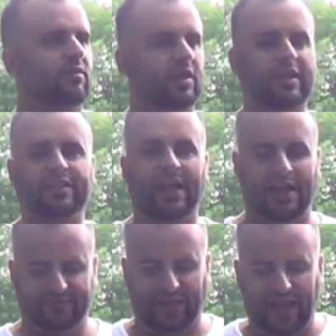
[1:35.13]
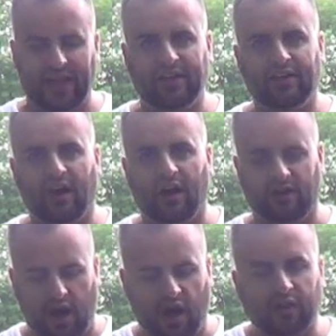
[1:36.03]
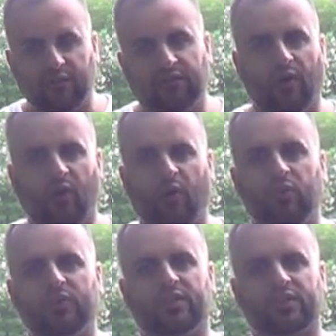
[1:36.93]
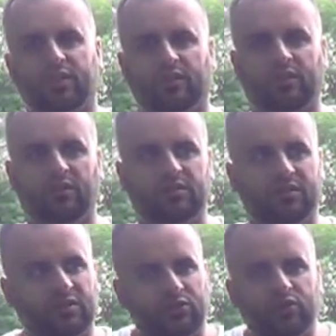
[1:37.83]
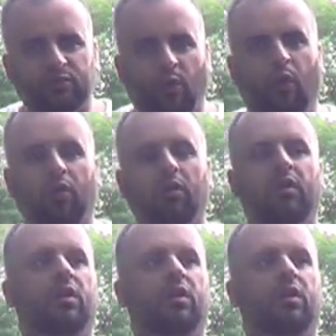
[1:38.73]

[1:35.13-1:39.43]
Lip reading: don't like that I have to edit on the phone. It's a little small.